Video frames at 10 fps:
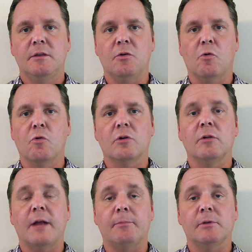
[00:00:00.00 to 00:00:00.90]
the
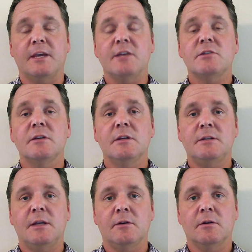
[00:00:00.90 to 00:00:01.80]
Oracle Application
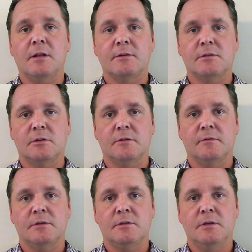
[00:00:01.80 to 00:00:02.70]
Container Cloud
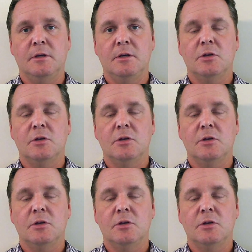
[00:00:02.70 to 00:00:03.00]
Service,